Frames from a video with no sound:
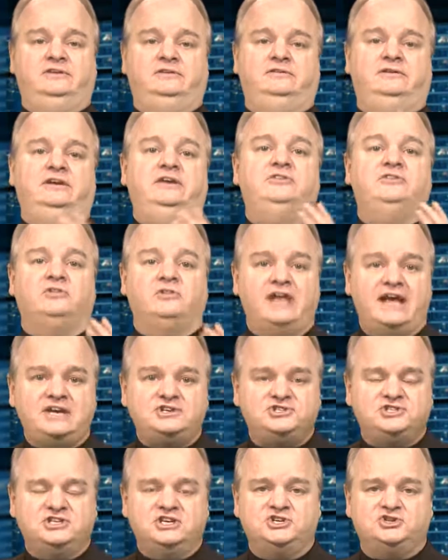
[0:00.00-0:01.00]
in the
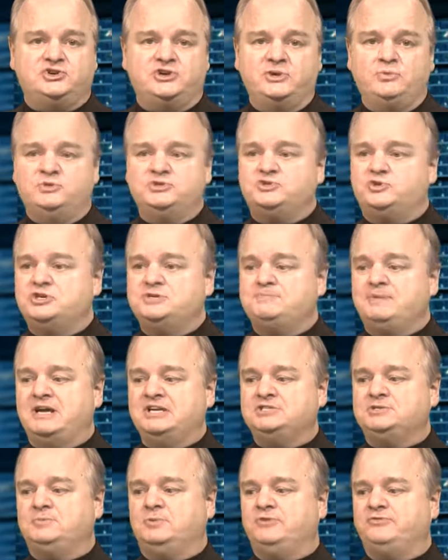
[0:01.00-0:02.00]
last century was
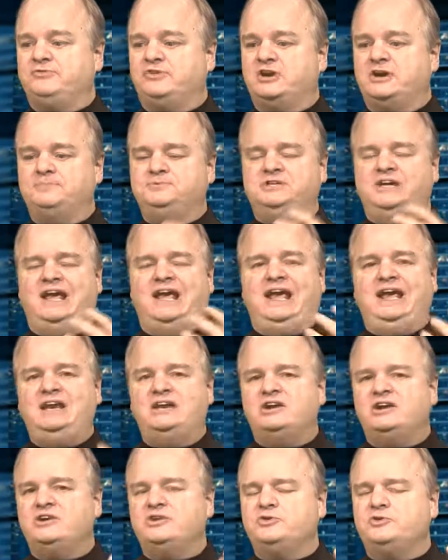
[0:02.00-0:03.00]
responsible for up to
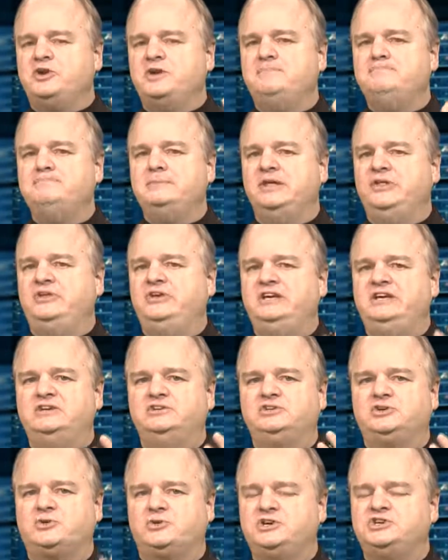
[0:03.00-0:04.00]
800
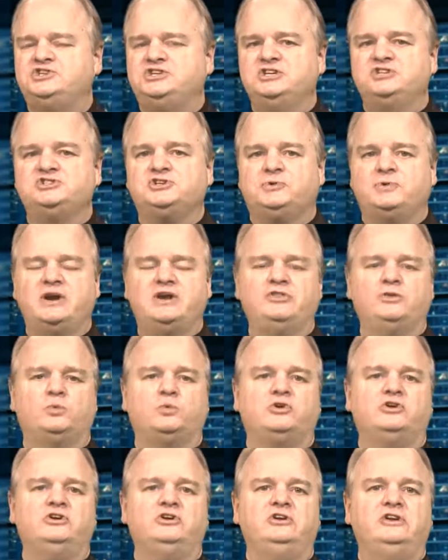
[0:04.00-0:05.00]
million Christians around the
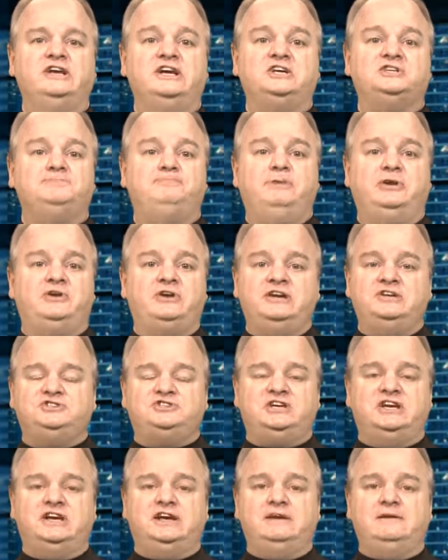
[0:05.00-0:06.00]
world
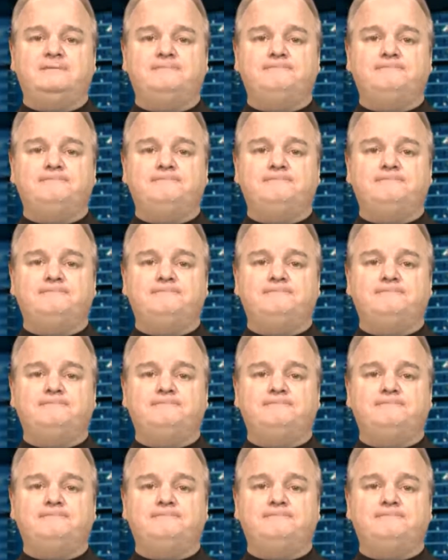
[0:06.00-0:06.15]
experiencing